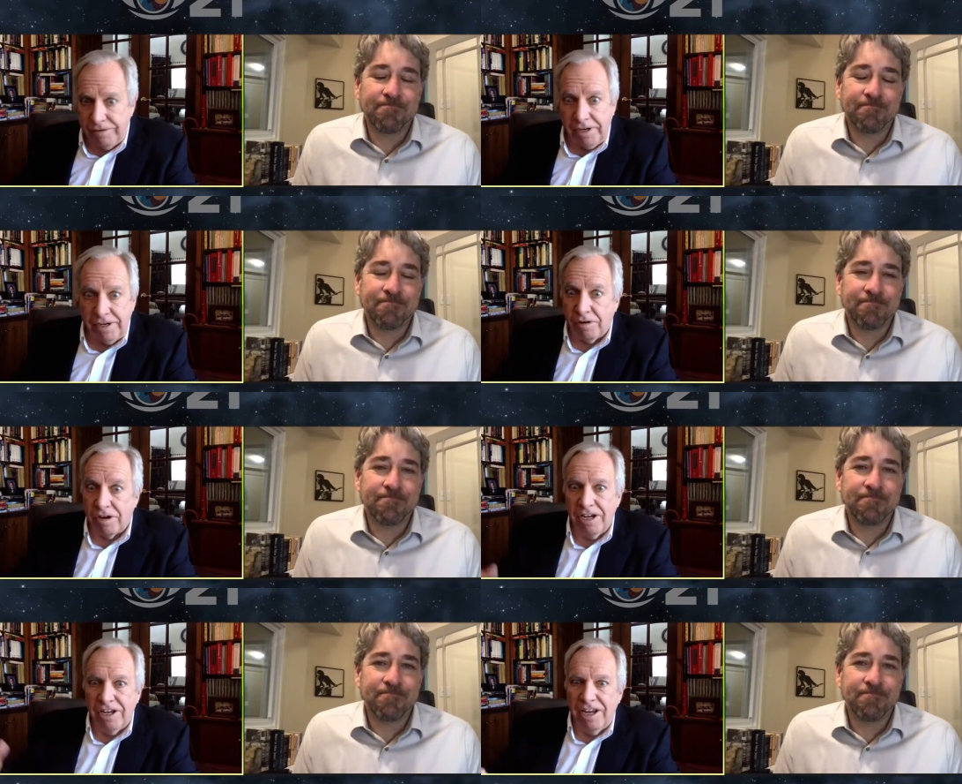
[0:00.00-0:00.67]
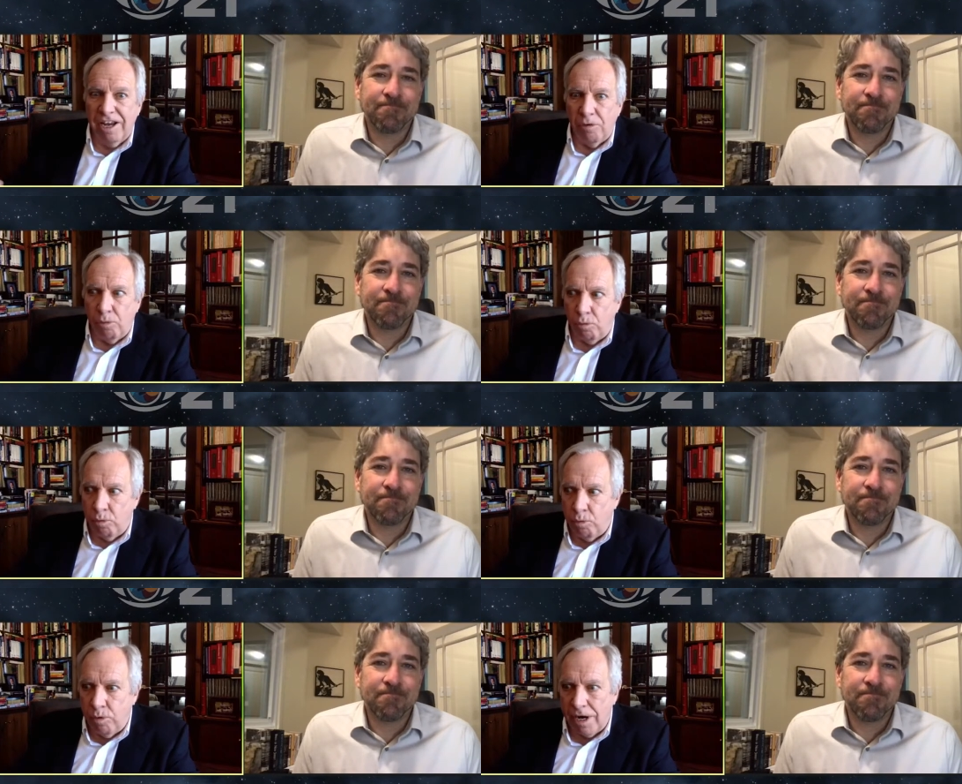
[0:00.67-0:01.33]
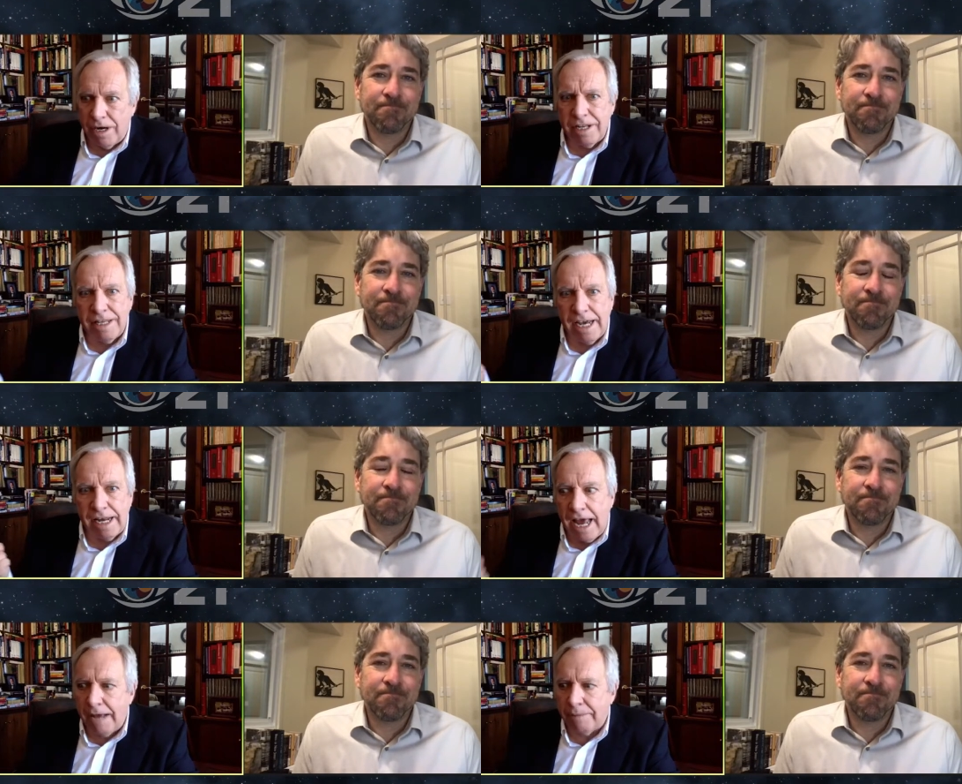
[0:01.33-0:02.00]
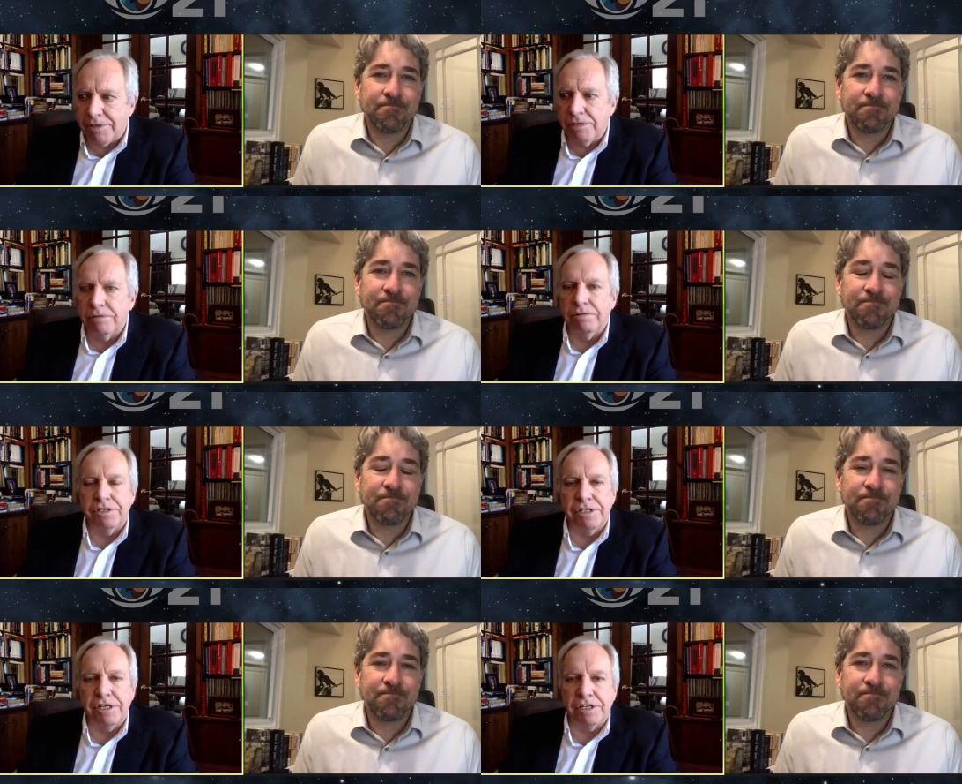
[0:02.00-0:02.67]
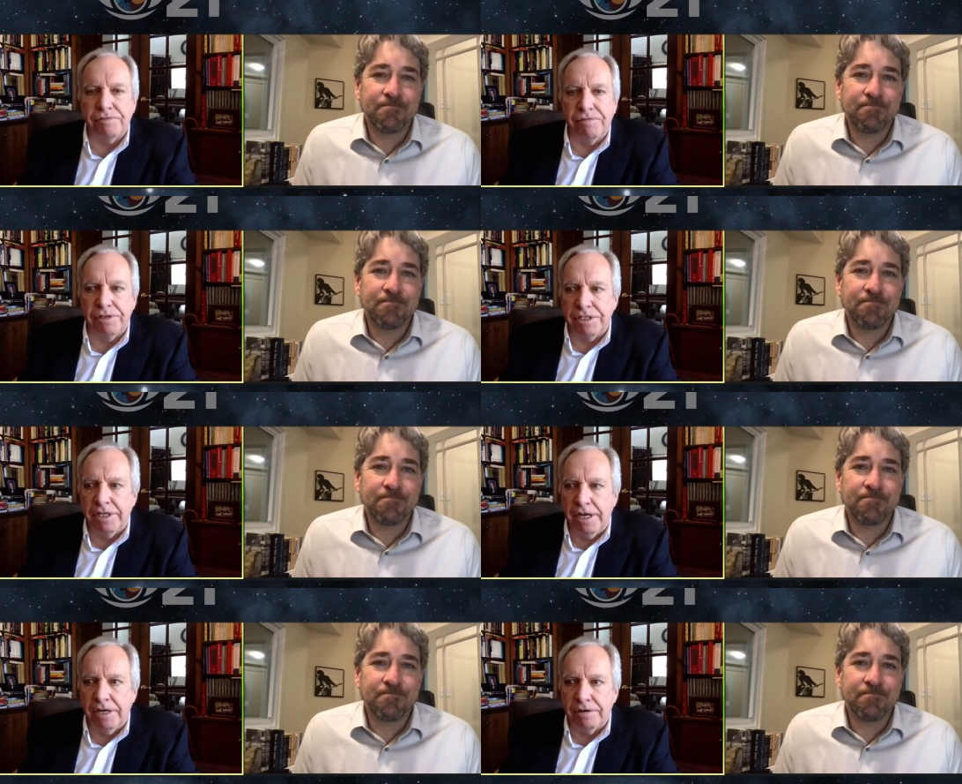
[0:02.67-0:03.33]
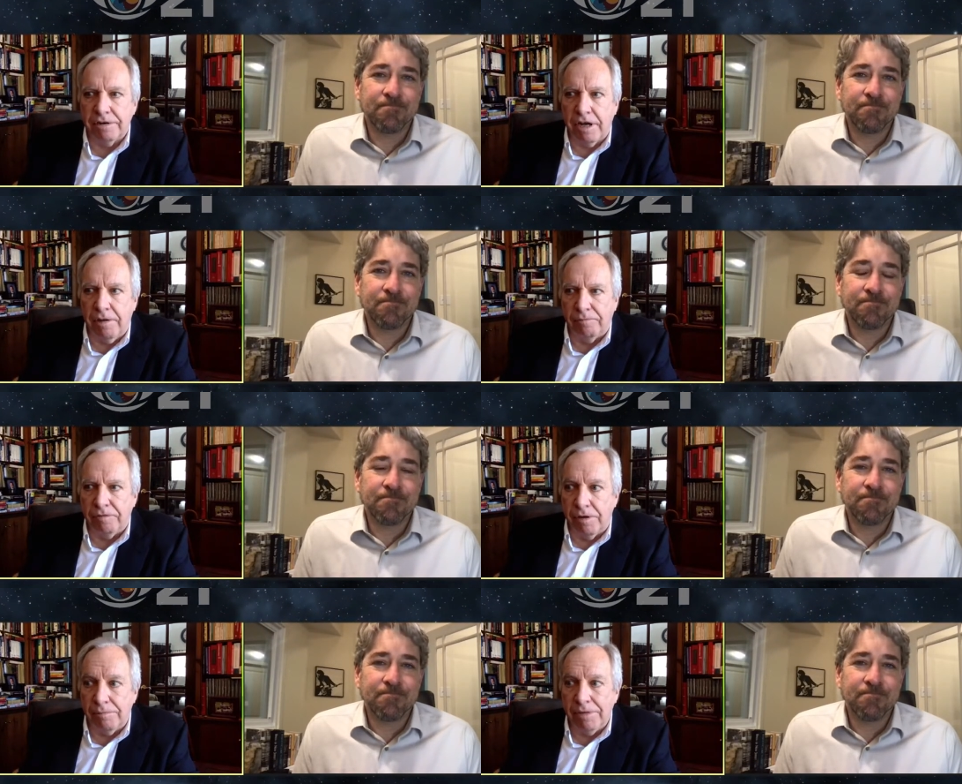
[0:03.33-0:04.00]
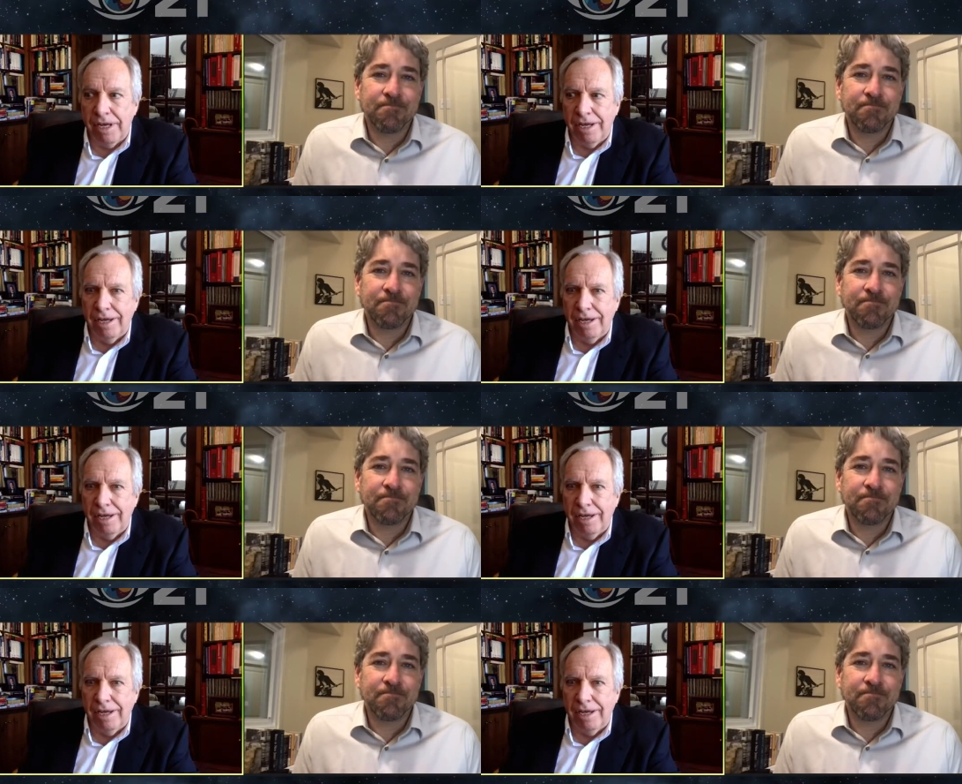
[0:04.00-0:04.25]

Speaker 1: feet? Or where did that absolute six foot standard come from?